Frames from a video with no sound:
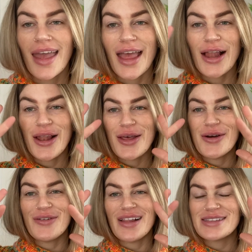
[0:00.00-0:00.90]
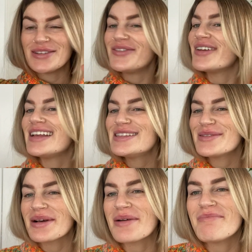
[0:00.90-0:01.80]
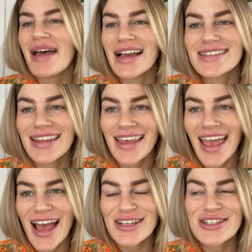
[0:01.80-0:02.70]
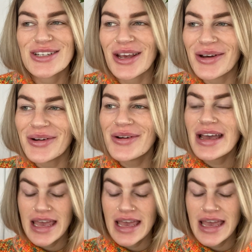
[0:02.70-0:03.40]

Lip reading: Hello, fellas and friends. Welcome back to the cat show.